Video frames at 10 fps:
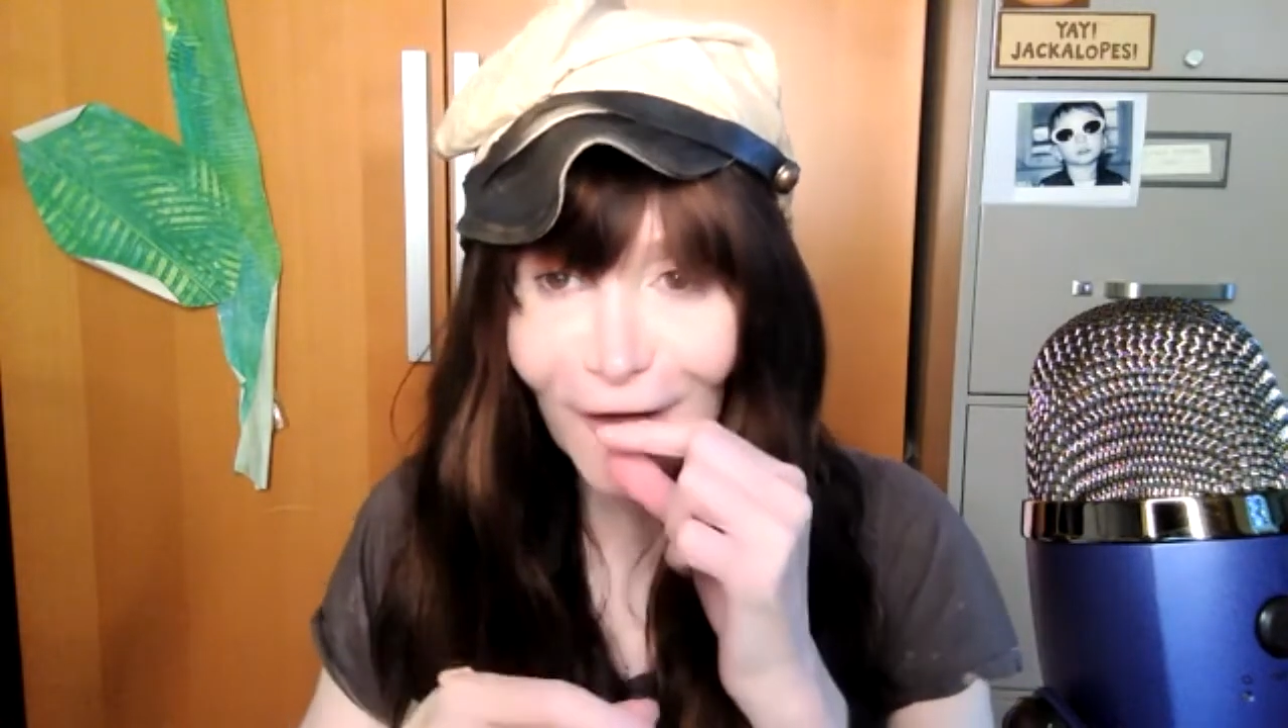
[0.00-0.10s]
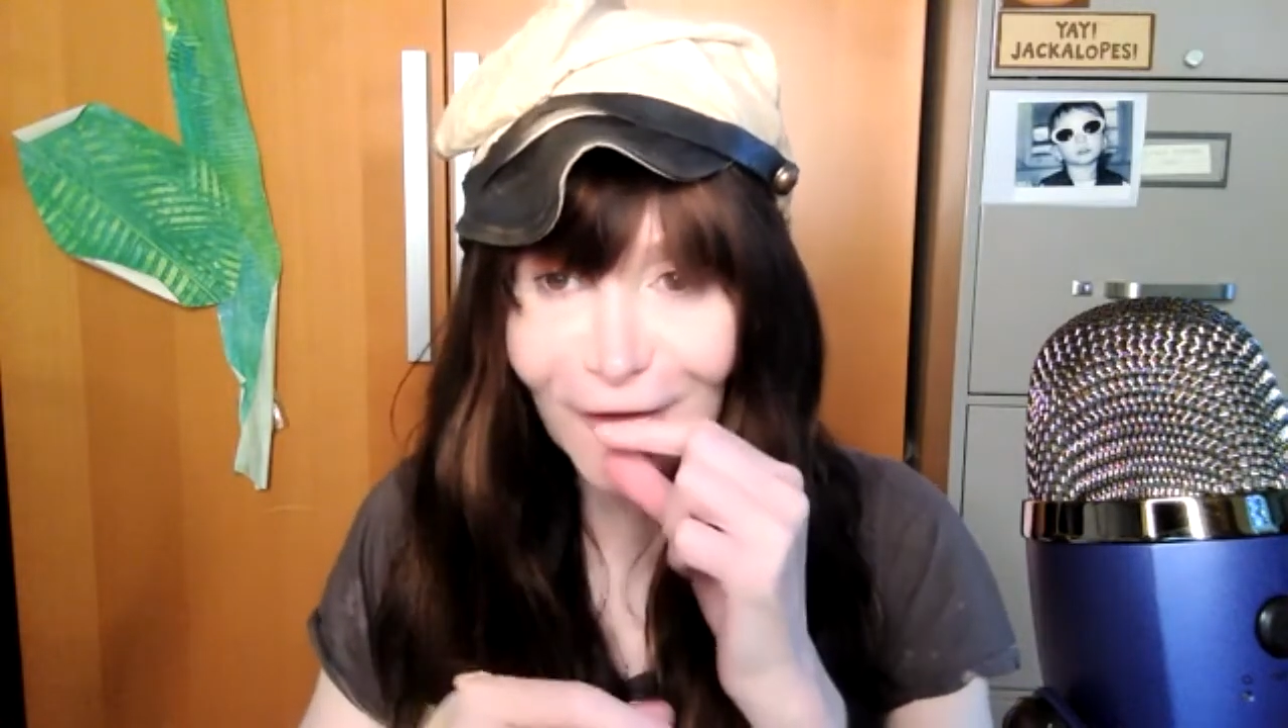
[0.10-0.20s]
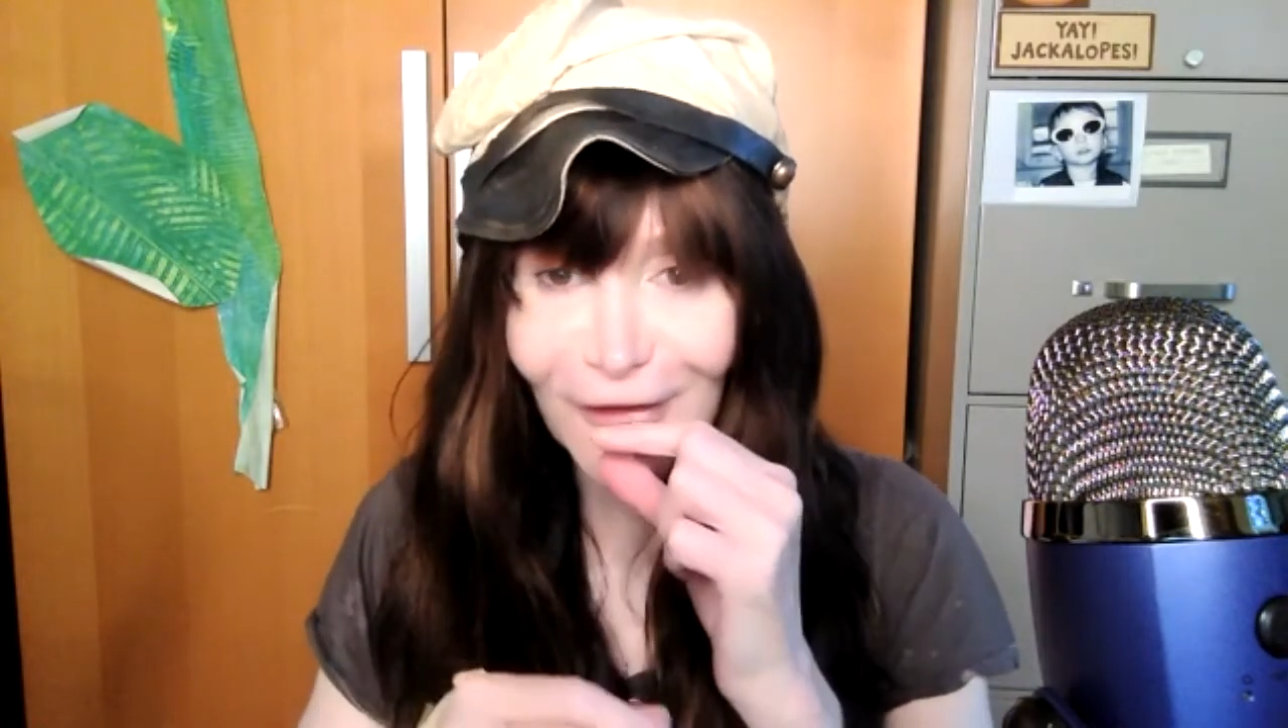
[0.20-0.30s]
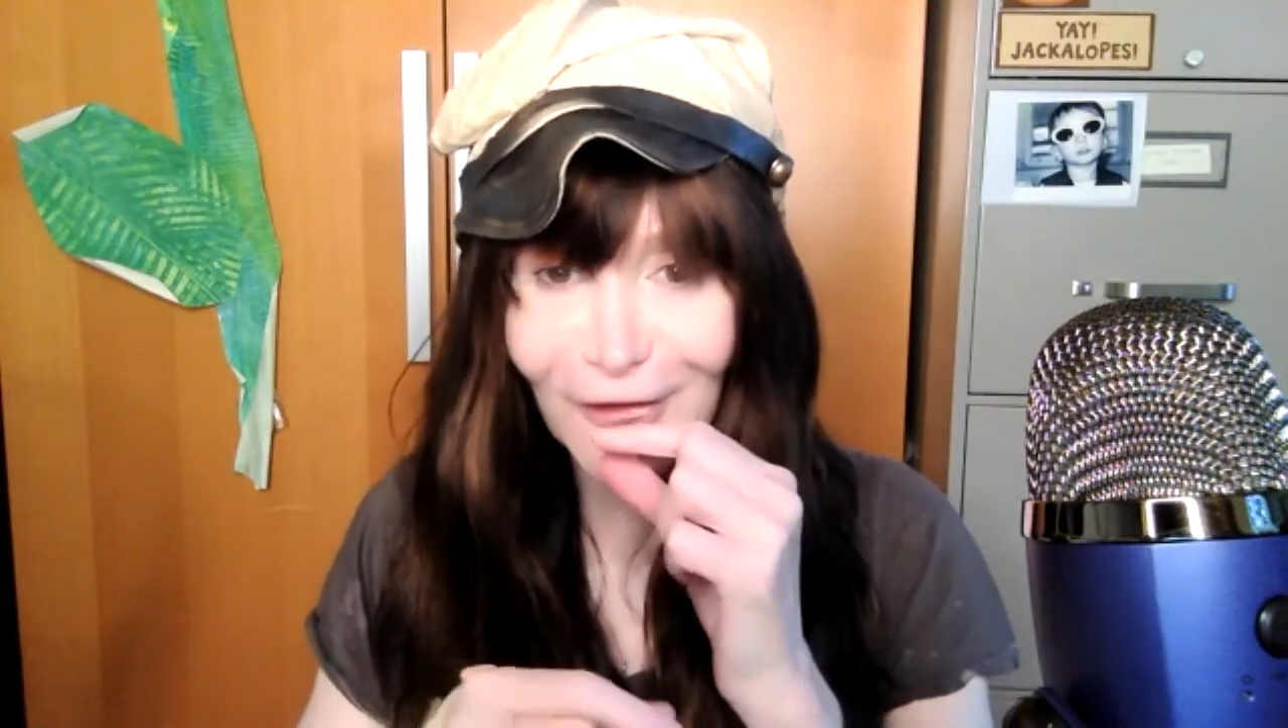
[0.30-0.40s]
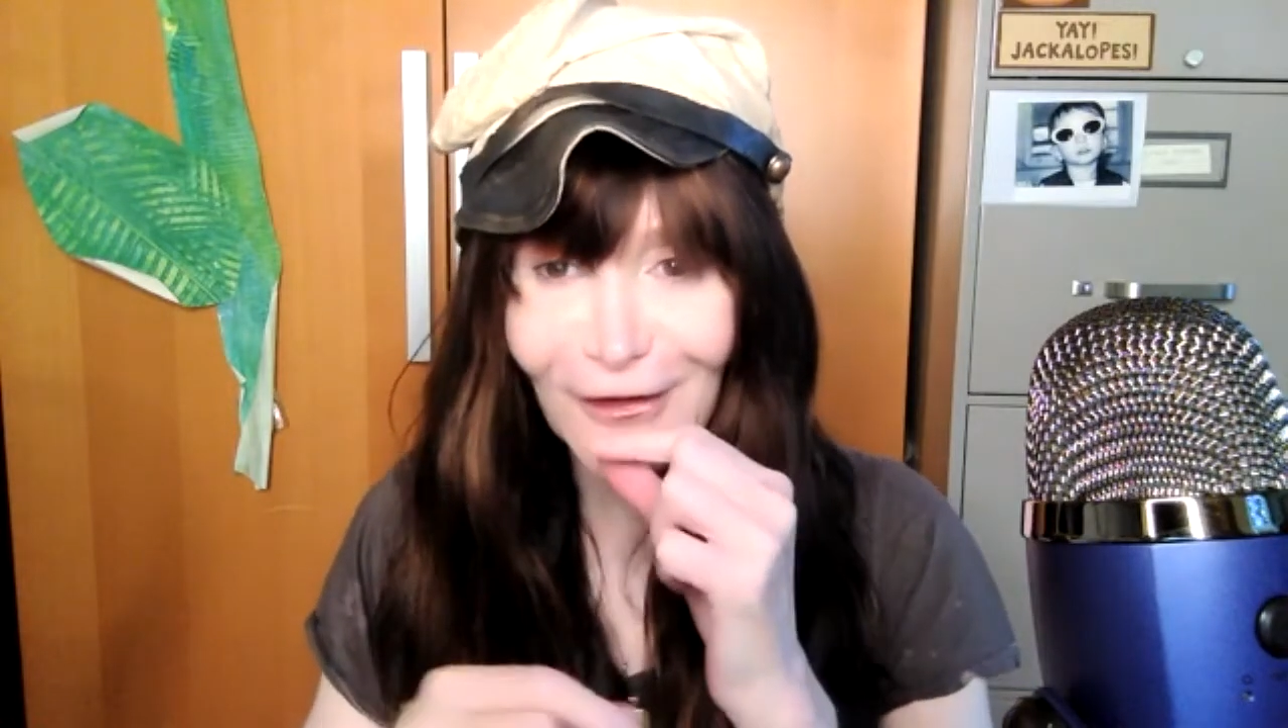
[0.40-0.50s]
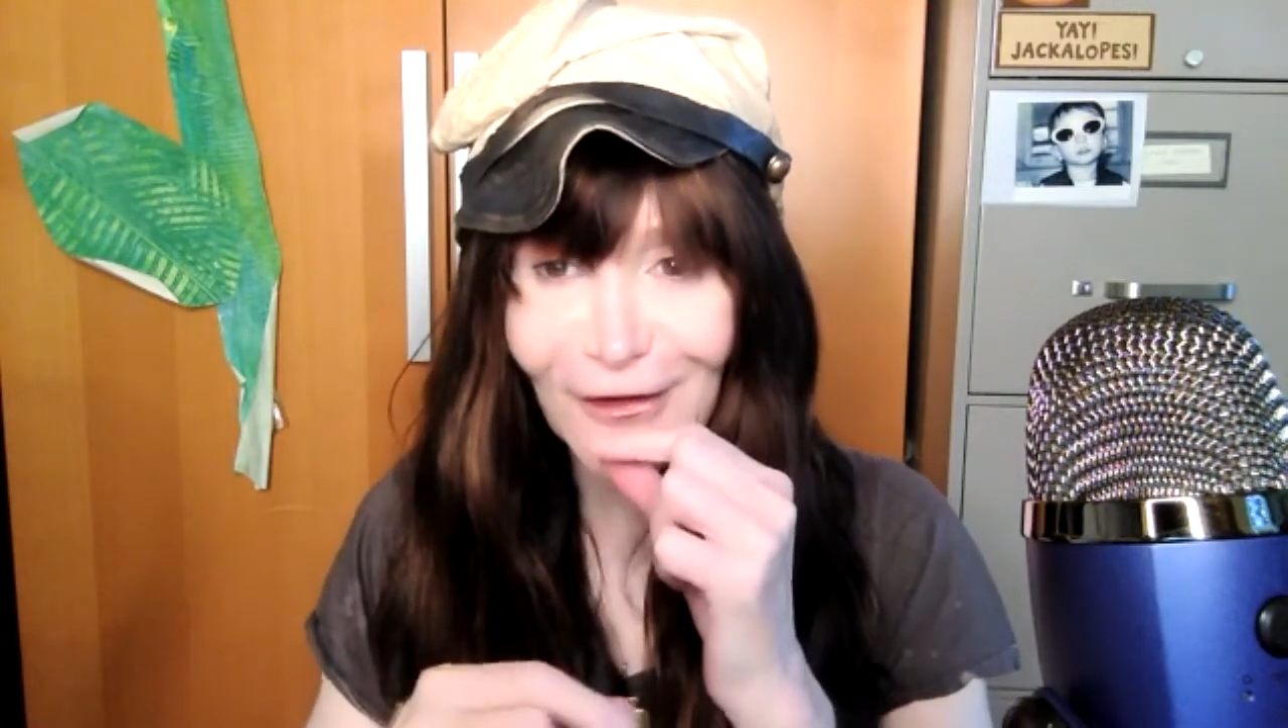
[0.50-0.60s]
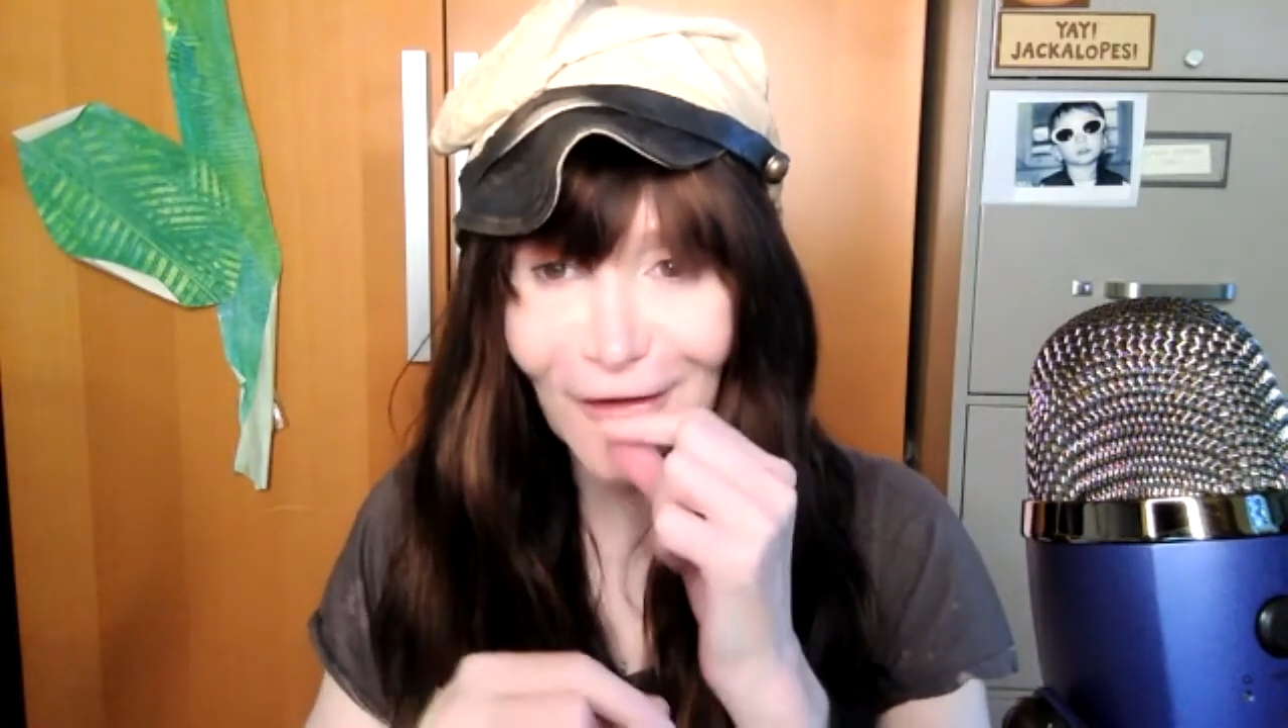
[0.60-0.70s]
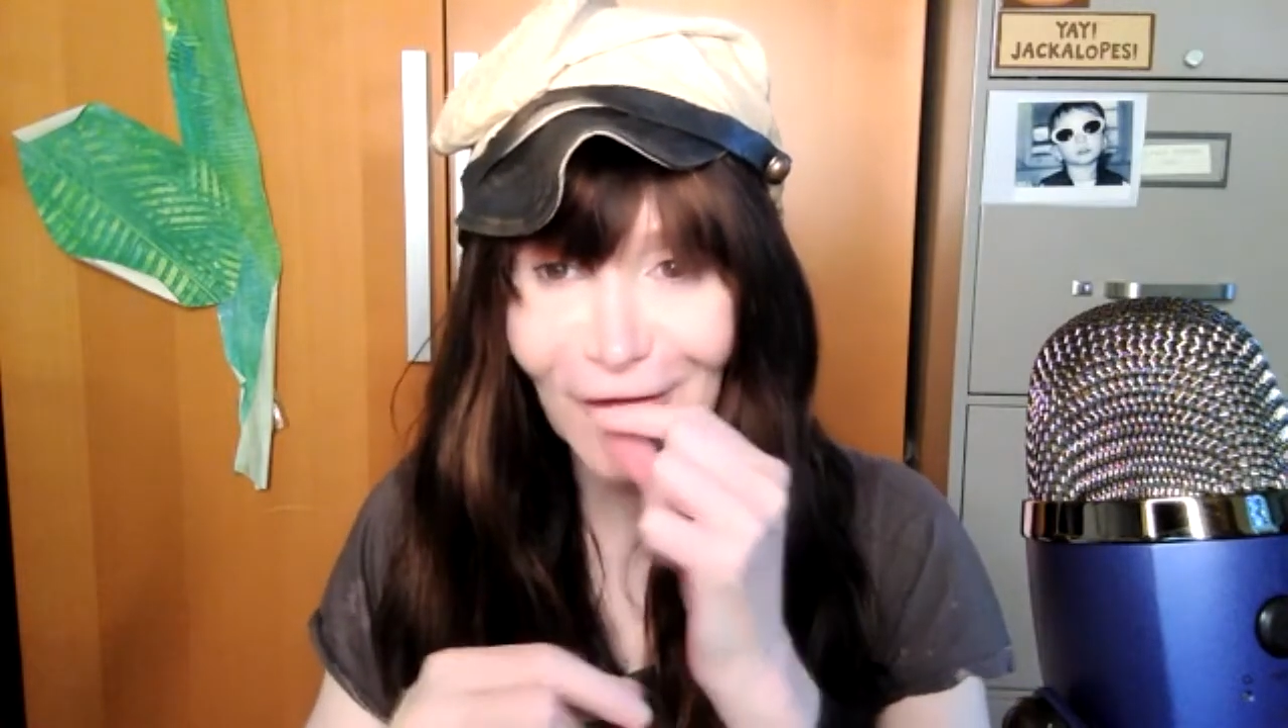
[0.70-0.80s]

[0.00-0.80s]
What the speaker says: to,